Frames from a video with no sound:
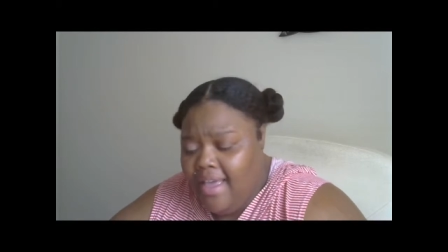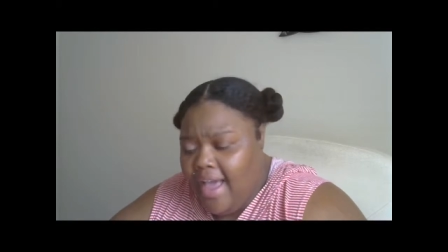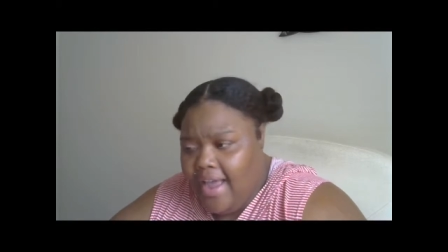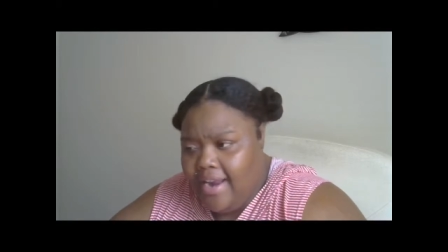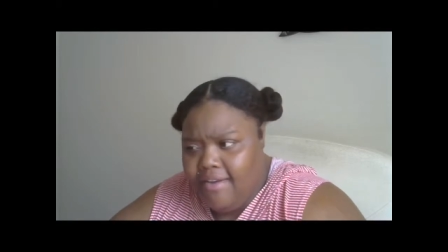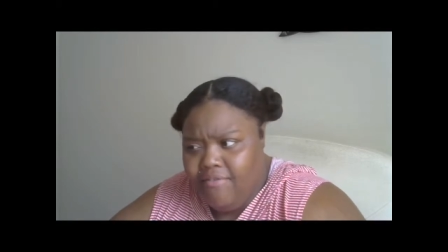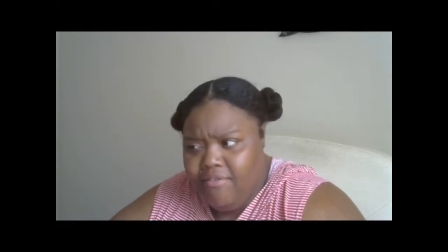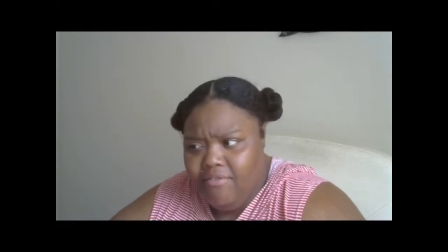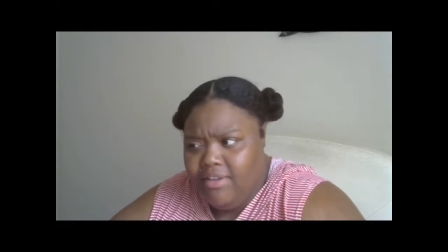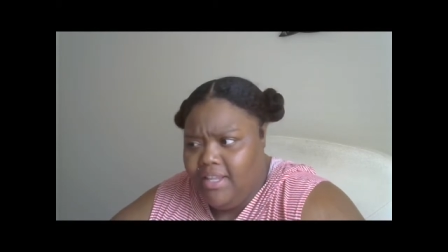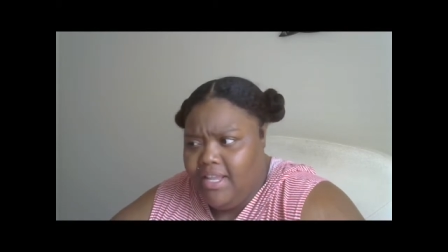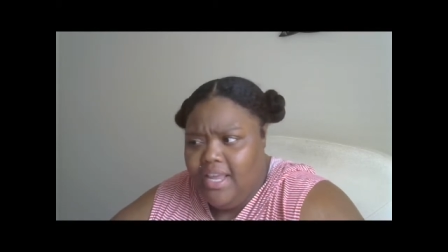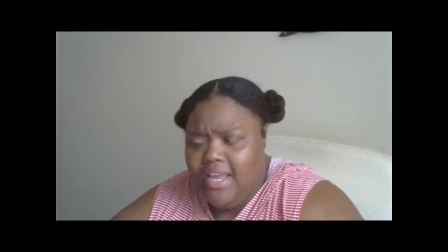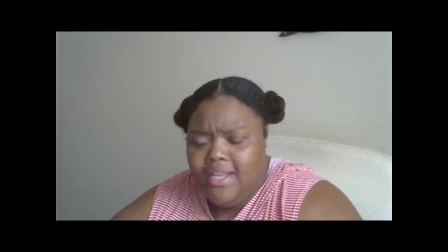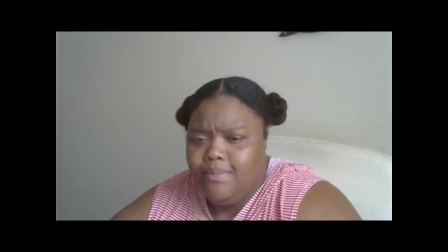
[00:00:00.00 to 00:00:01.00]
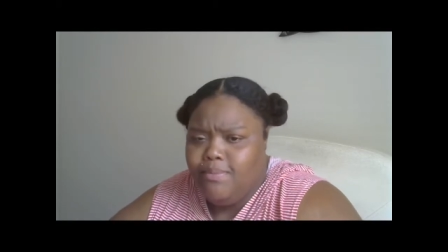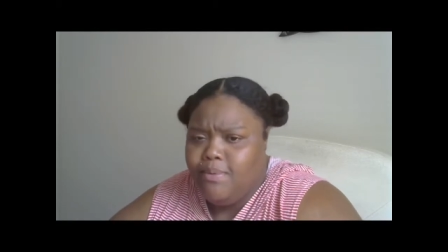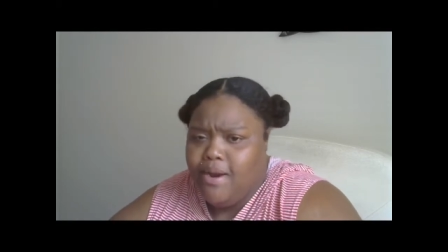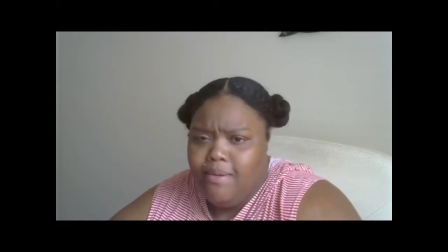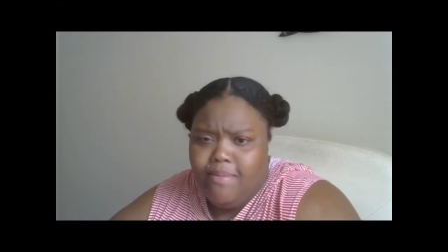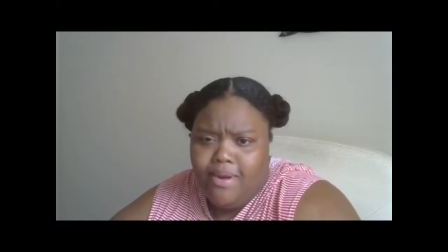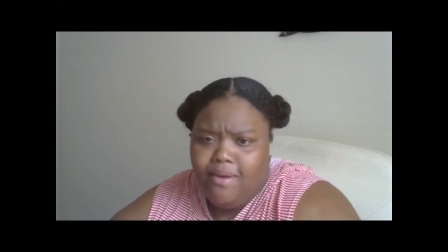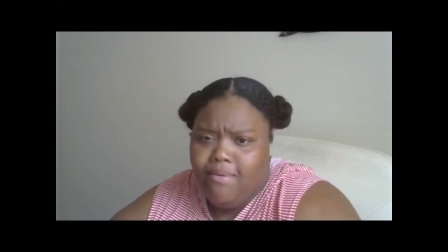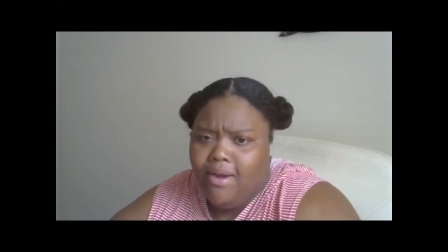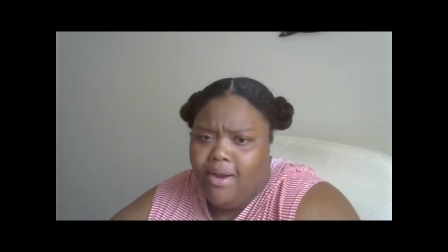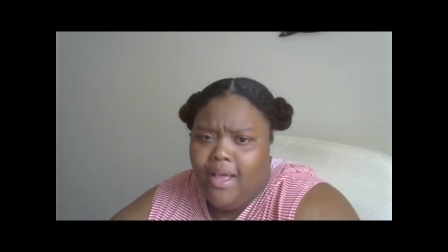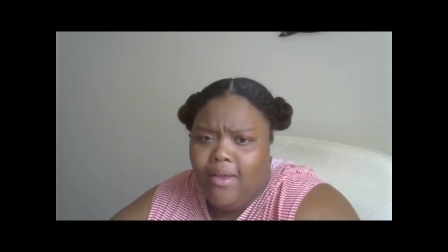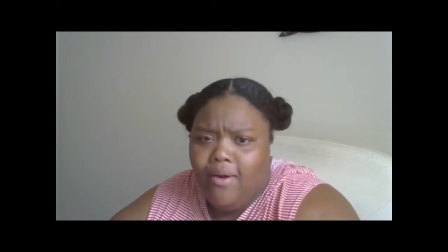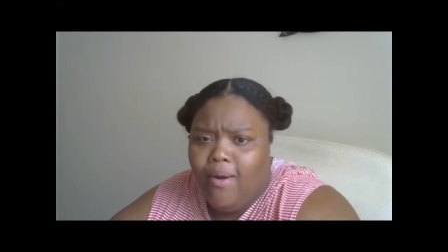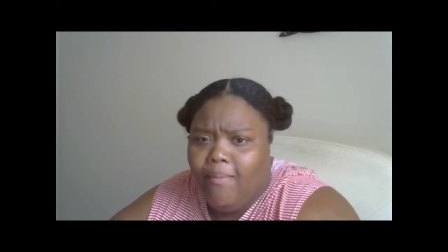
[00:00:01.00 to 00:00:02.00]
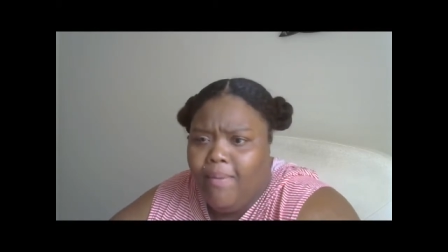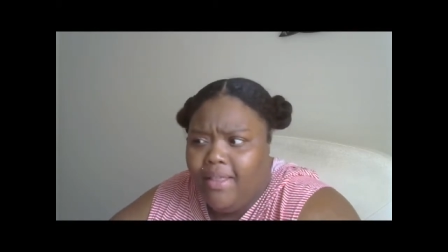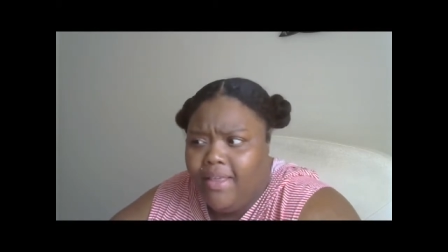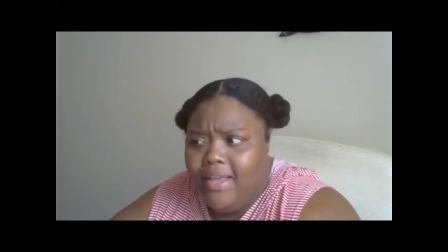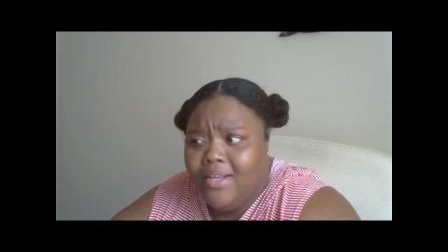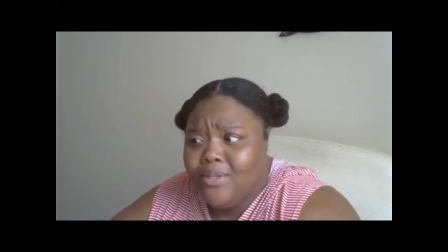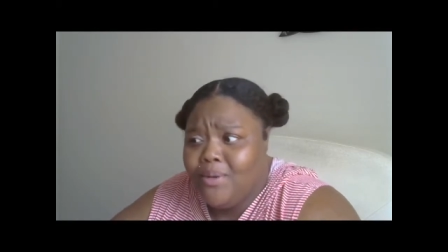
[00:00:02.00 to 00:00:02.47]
I never really experimented with color on my lips.